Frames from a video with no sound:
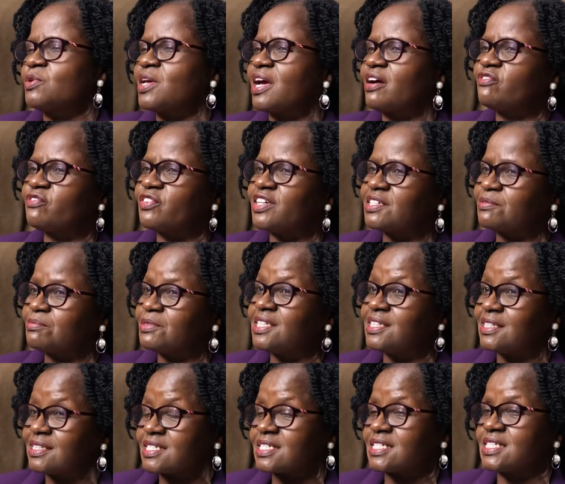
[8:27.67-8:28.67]
we have very
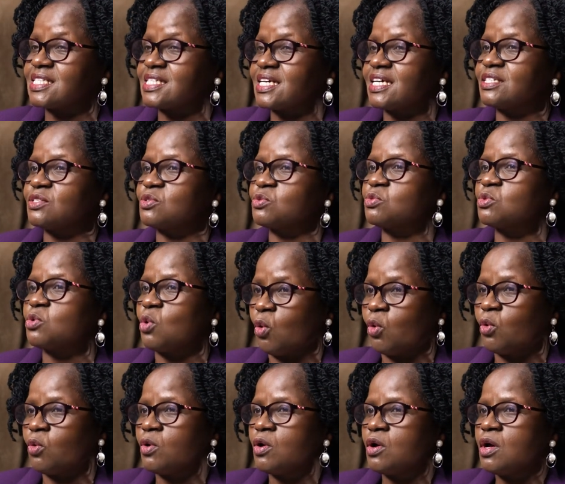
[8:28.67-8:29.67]
many Christians
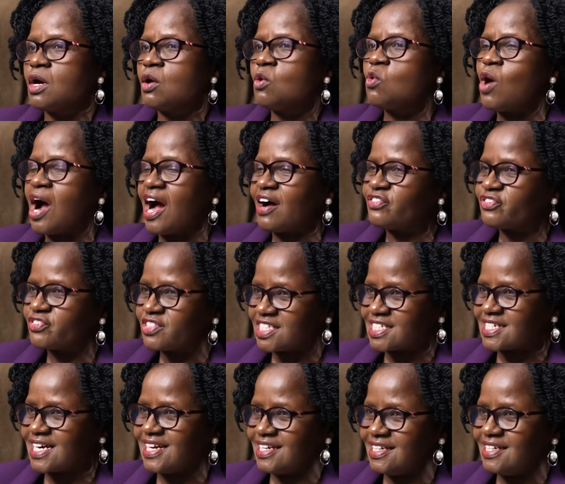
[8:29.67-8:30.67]
who have
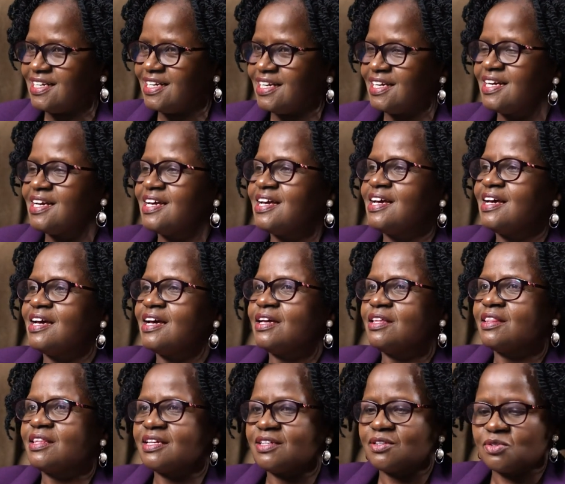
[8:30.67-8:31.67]
tried,
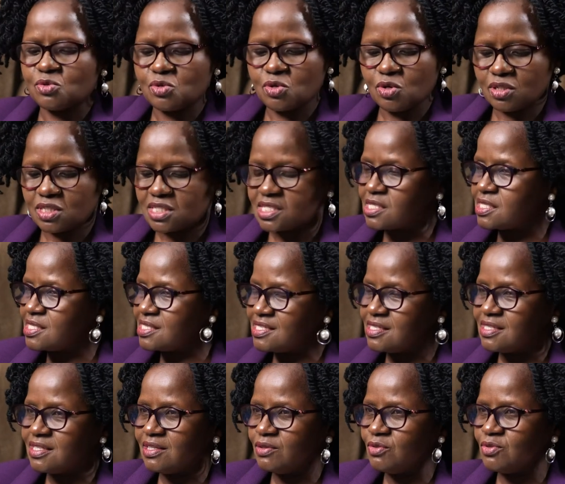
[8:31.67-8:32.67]
they do not
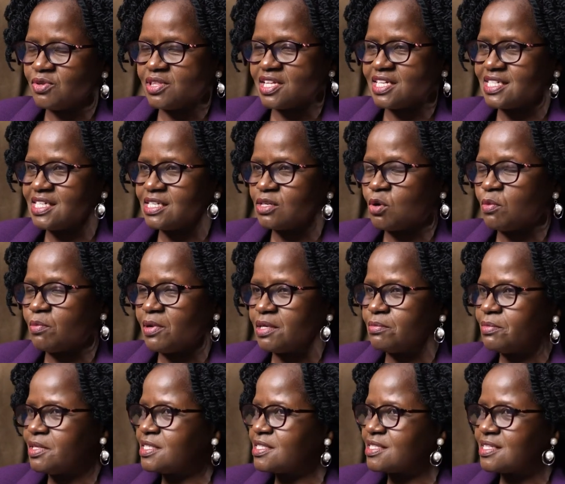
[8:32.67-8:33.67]
steal, you know the Ten
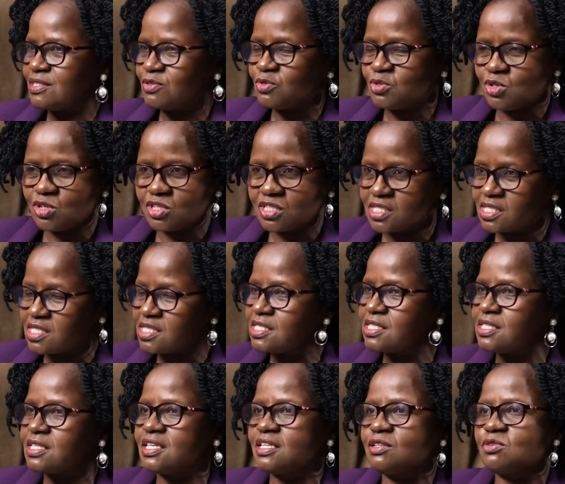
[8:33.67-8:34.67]
Commandments, they do not
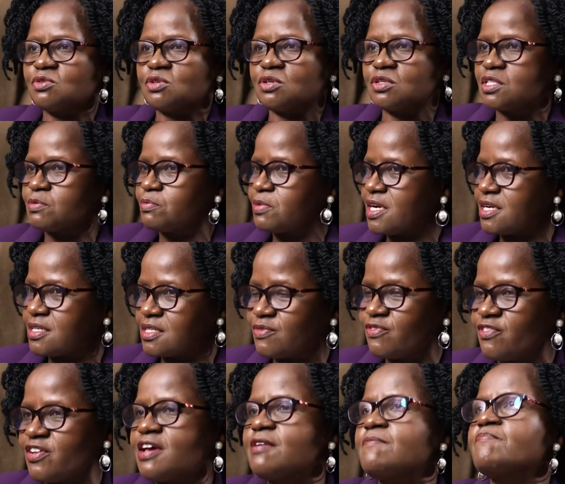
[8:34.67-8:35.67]
steal, they do not
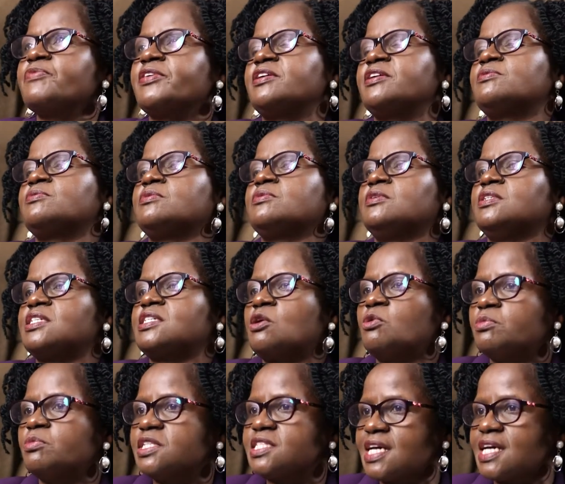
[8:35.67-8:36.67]
blaspheme, they do not
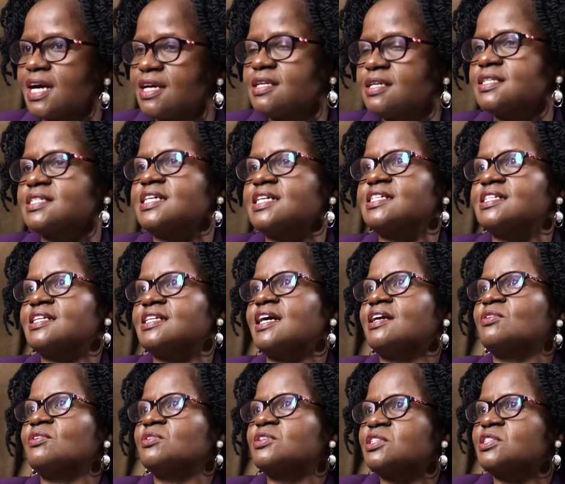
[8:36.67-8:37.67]
commit adultery, they are
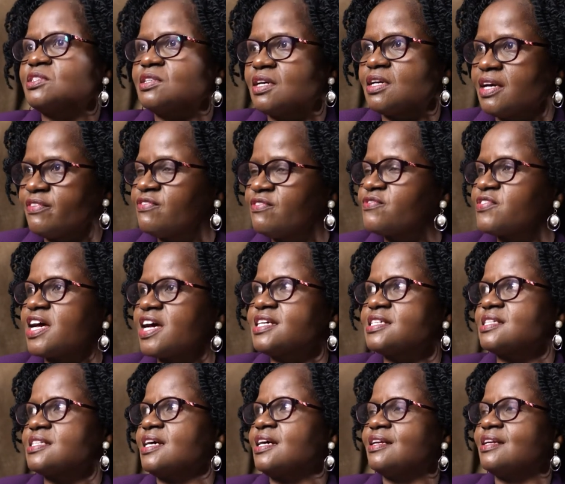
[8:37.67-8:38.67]
not envious,
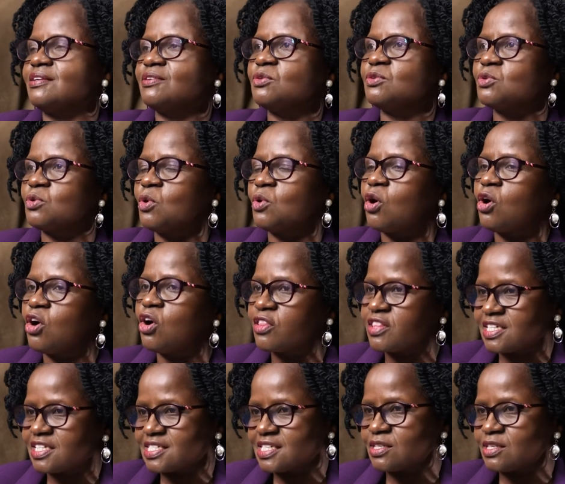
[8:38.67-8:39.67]
they are, you know, all
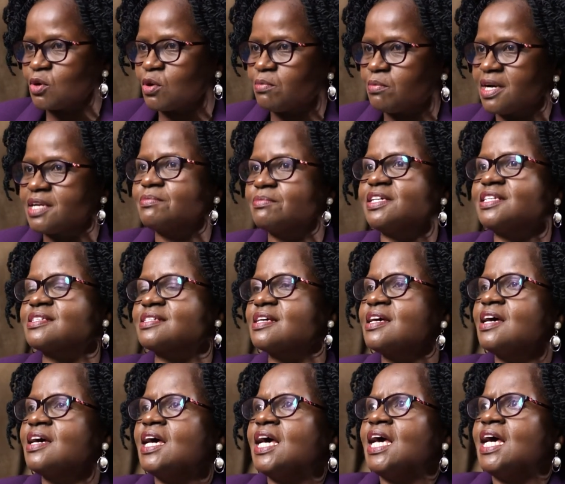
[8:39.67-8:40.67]
the Ten Commandments,
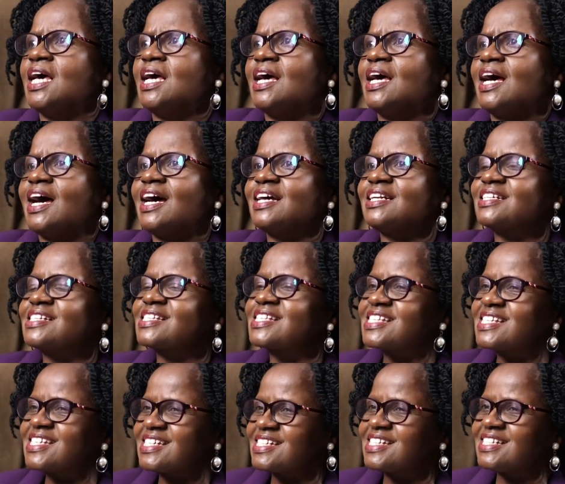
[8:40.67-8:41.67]
and
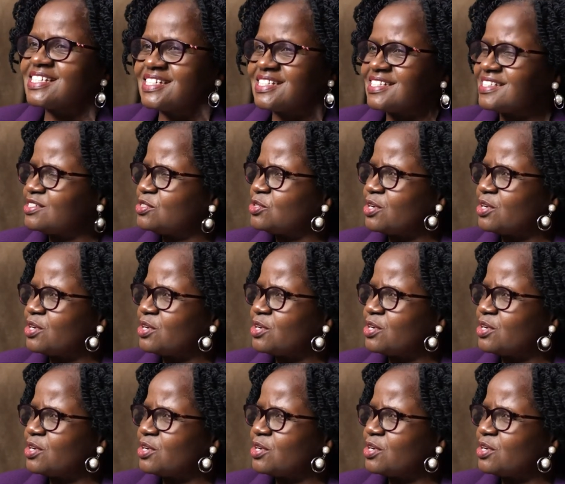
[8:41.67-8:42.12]
still